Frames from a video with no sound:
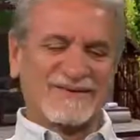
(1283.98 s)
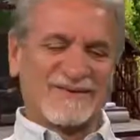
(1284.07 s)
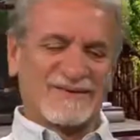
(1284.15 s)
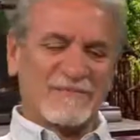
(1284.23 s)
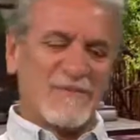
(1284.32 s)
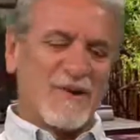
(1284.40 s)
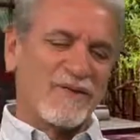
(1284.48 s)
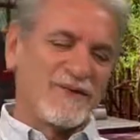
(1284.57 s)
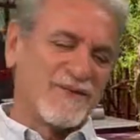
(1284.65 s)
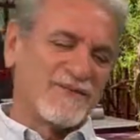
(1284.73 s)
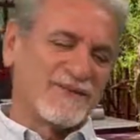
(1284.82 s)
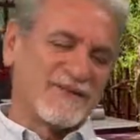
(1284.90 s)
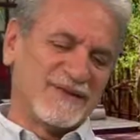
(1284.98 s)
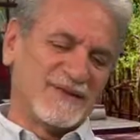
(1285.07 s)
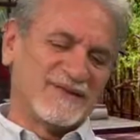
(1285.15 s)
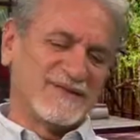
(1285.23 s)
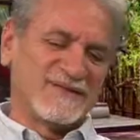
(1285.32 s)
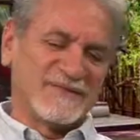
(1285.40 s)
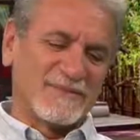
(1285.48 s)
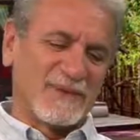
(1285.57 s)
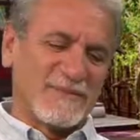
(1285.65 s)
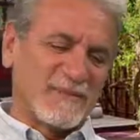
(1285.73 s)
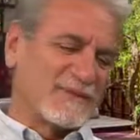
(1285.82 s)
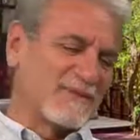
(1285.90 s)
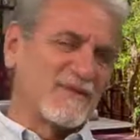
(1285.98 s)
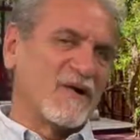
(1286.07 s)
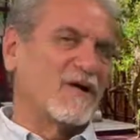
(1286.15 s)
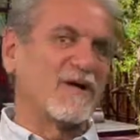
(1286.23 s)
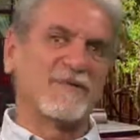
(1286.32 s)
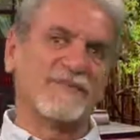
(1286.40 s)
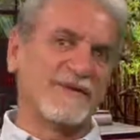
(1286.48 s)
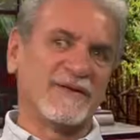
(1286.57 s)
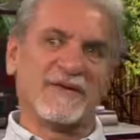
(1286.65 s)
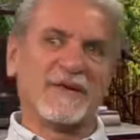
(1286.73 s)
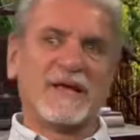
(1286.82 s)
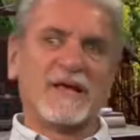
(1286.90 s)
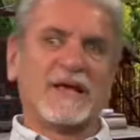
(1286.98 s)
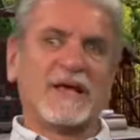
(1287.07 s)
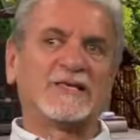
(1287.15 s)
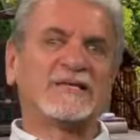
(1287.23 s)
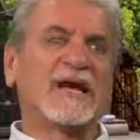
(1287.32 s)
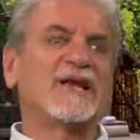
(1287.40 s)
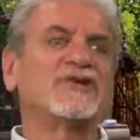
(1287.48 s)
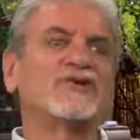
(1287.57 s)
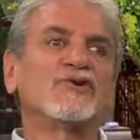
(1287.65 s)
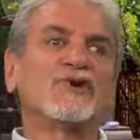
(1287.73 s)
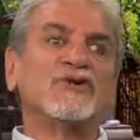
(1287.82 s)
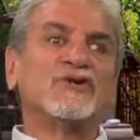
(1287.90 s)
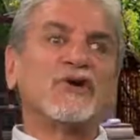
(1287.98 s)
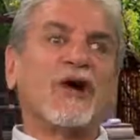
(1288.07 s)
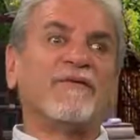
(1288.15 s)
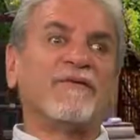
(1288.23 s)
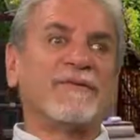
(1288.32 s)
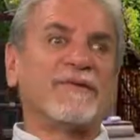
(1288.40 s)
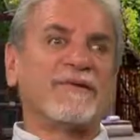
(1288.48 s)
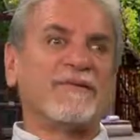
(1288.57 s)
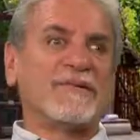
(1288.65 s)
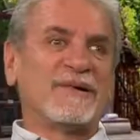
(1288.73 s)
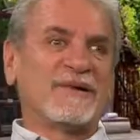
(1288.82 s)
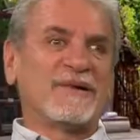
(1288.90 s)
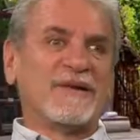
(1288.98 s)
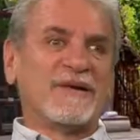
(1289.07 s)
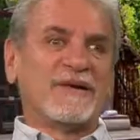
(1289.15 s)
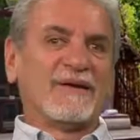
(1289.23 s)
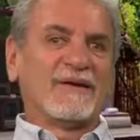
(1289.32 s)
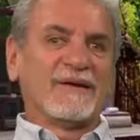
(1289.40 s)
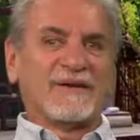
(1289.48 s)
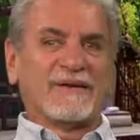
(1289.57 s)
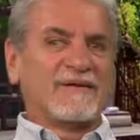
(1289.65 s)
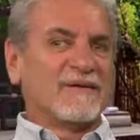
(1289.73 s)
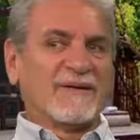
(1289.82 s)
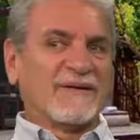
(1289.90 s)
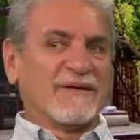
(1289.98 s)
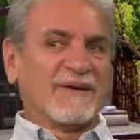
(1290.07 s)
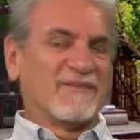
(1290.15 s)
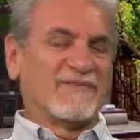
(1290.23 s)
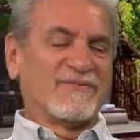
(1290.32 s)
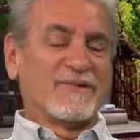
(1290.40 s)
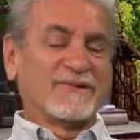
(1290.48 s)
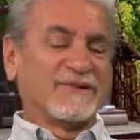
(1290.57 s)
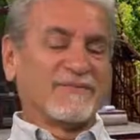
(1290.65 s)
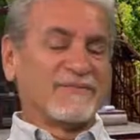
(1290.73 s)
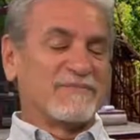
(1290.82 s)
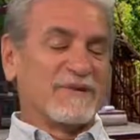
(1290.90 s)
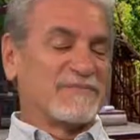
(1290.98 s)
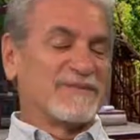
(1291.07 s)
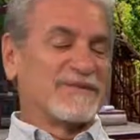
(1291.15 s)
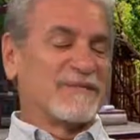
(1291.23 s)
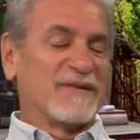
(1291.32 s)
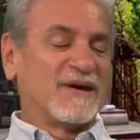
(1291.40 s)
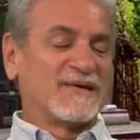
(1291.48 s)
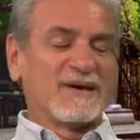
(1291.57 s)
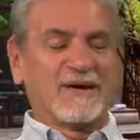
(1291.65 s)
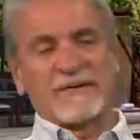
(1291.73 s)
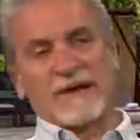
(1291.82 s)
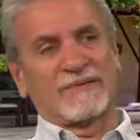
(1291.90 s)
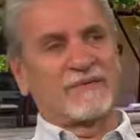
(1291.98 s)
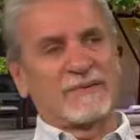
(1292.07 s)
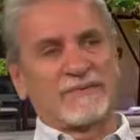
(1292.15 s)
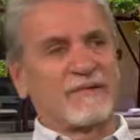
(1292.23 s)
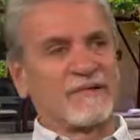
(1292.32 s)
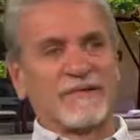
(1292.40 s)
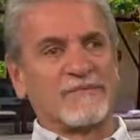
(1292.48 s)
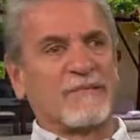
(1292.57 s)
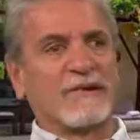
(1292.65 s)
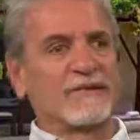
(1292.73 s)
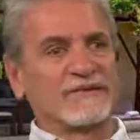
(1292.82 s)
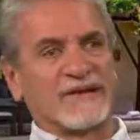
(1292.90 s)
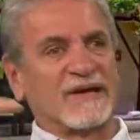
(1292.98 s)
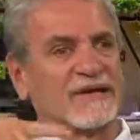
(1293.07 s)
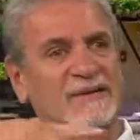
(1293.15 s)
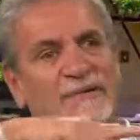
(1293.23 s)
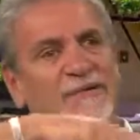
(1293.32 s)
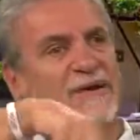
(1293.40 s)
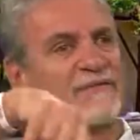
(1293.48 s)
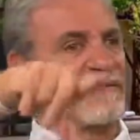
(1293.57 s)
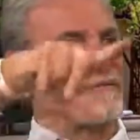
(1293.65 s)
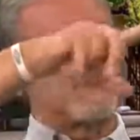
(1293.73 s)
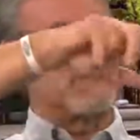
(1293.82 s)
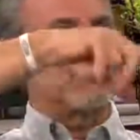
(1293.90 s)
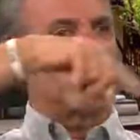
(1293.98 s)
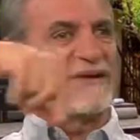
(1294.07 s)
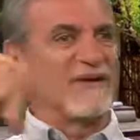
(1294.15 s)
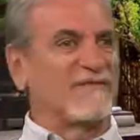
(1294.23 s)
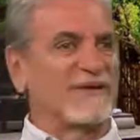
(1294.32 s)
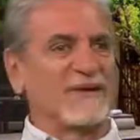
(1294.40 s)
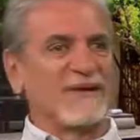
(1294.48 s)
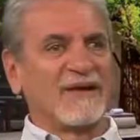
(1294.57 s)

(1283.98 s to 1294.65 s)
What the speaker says: as there's a motive and there's so many people involved and it's kind of sort of solvable, but, you know, unfortunately when people see me out there, I throw them curveballs to get them away from trying to solve it.